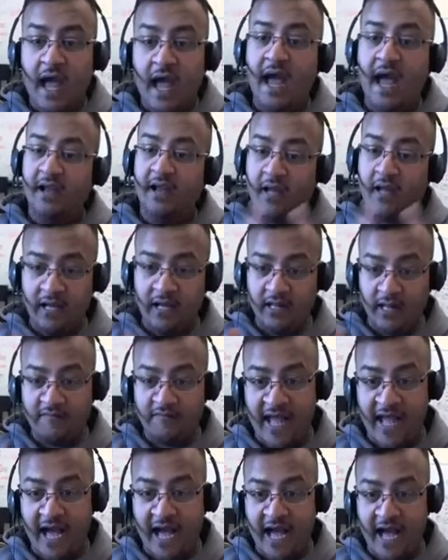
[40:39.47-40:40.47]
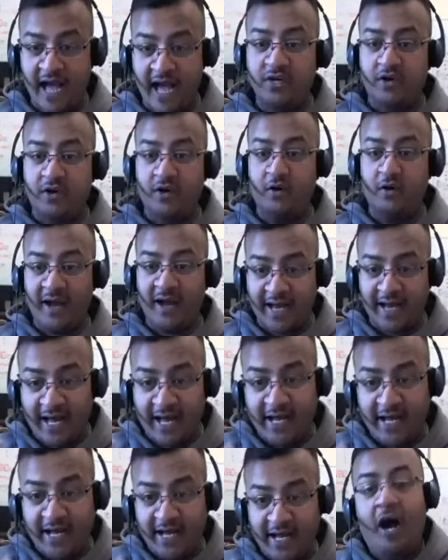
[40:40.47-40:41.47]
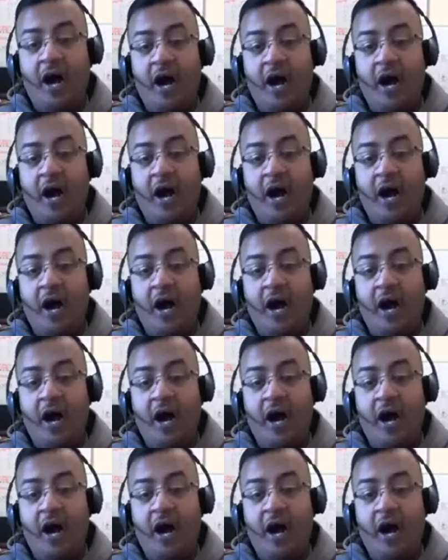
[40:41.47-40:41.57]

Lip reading: And I love cats. Oh my God!